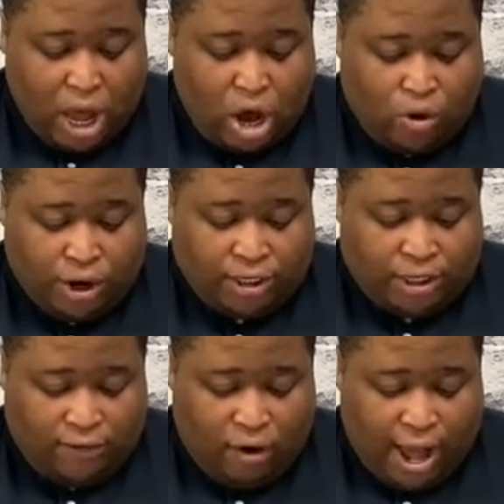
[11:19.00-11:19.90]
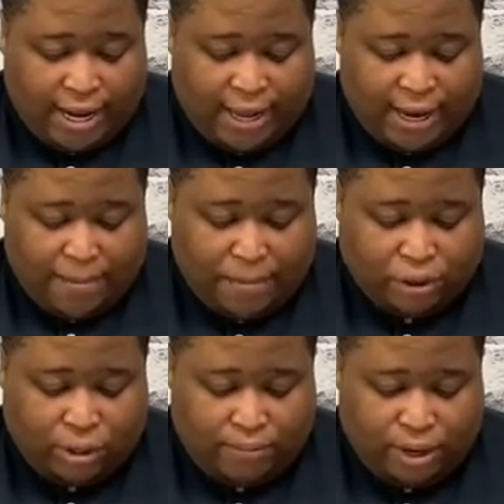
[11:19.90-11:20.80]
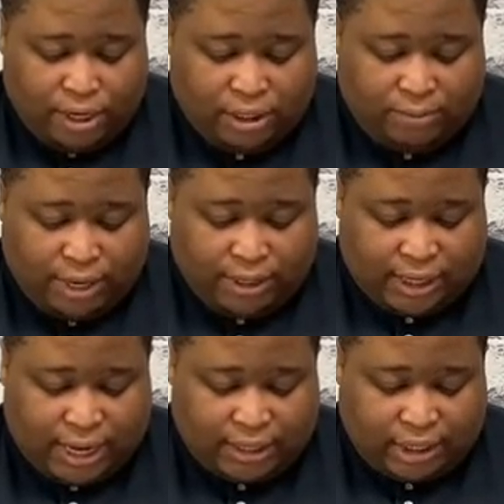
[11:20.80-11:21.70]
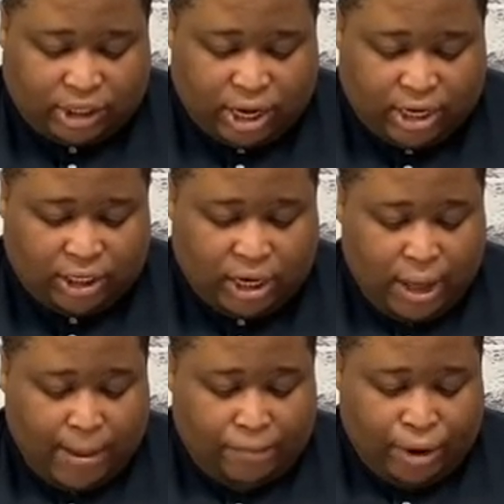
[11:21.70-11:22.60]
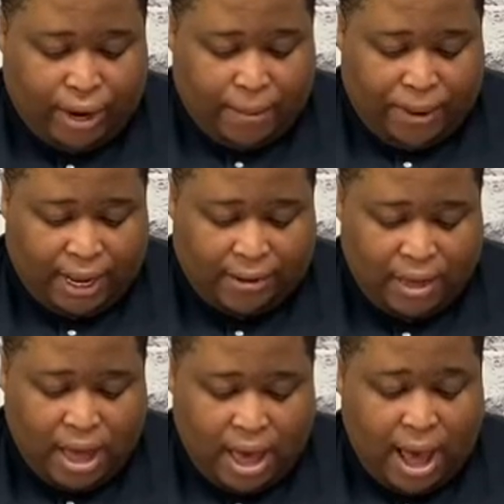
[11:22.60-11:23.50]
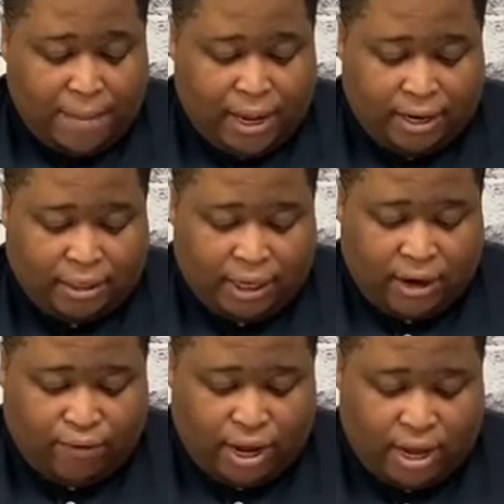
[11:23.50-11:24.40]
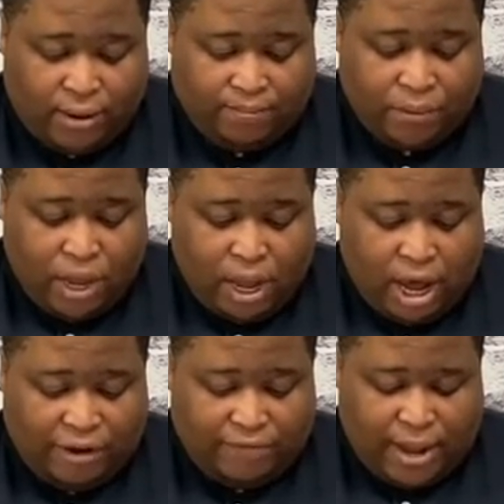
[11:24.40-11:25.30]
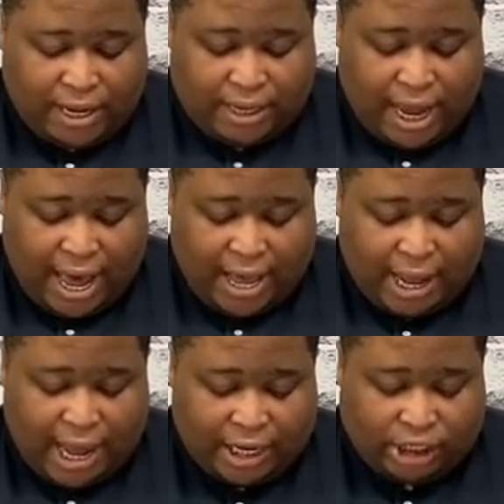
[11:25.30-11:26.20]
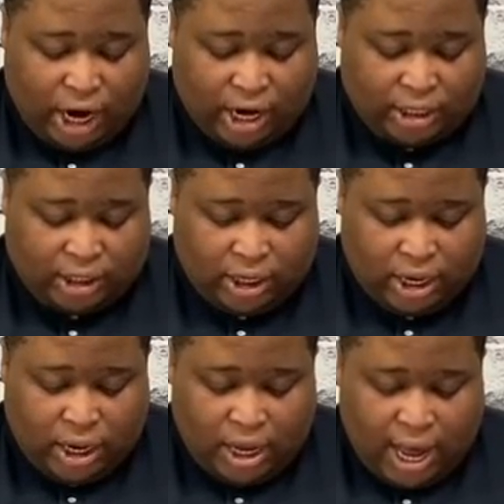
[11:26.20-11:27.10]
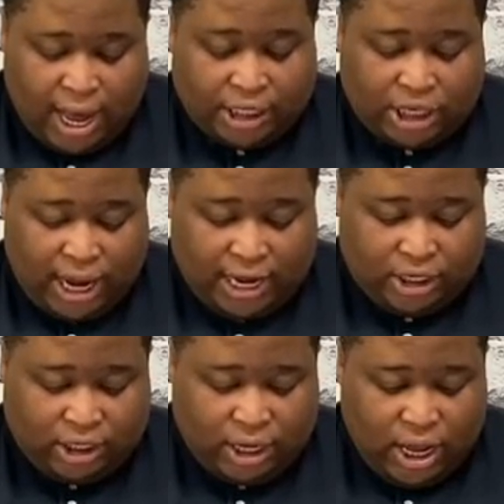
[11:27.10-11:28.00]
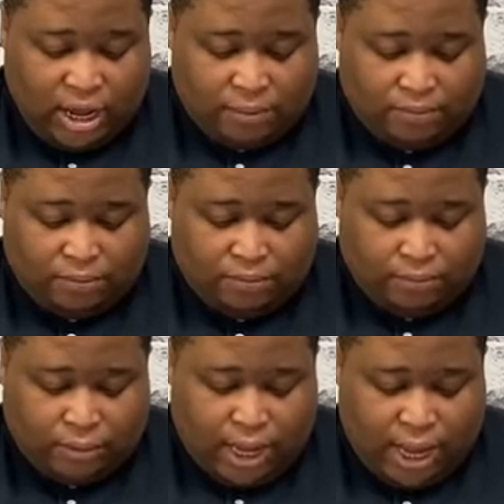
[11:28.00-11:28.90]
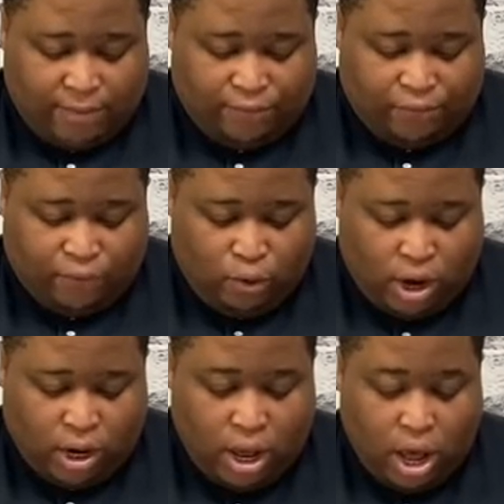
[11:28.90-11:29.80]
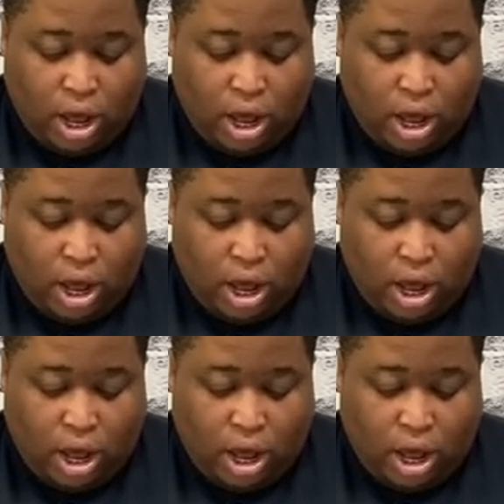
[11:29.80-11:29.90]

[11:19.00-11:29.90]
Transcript: According to Variety, an emotional Britney Spears said to Judge Brenda Penny, "I'm here to get rid of my dad and charge him for